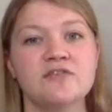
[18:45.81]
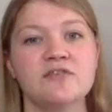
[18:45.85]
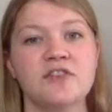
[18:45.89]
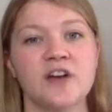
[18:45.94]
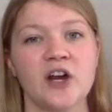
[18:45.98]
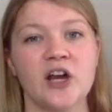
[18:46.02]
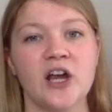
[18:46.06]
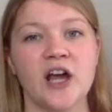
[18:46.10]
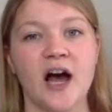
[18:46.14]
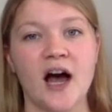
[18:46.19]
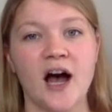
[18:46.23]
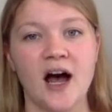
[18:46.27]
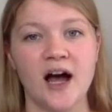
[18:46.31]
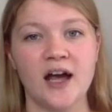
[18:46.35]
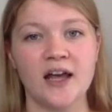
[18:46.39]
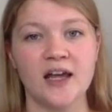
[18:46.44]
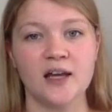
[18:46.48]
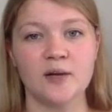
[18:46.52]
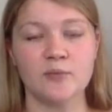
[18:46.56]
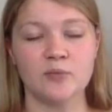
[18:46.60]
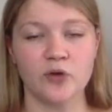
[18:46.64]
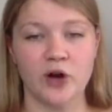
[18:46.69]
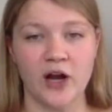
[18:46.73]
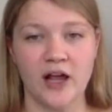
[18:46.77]
a very
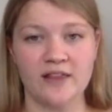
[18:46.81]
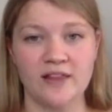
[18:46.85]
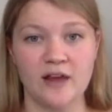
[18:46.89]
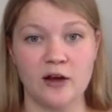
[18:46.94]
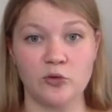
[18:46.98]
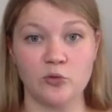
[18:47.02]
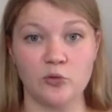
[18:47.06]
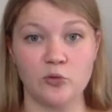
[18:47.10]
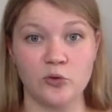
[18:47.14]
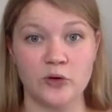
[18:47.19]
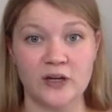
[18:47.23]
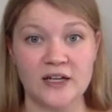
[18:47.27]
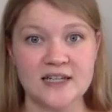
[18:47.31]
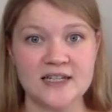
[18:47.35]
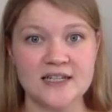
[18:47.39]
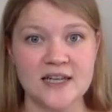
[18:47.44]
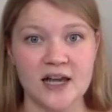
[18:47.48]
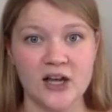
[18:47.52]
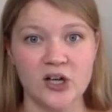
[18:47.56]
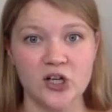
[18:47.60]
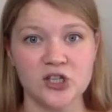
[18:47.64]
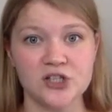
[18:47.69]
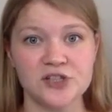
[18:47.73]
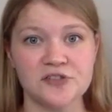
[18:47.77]
high-end brand that
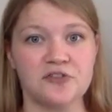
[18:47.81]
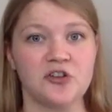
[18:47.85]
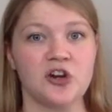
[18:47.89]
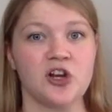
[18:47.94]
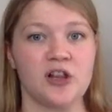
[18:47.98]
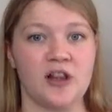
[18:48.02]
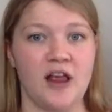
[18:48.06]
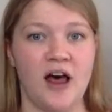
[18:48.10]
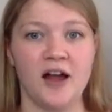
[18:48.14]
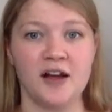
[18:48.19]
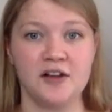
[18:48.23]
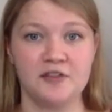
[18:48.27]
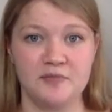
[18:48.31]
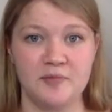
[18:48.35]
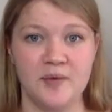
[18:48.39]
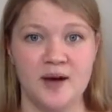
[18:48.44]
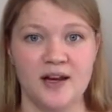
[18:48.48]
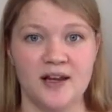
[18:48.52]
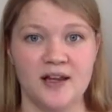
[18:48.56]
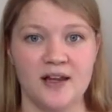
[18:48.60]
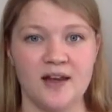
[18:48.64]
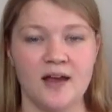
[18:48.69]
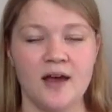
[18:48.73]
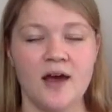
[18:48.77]
retails for a lot of
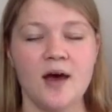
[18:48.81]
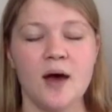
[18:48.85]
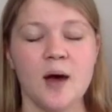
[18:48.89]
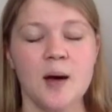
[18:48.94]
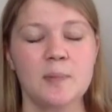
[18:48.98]
money,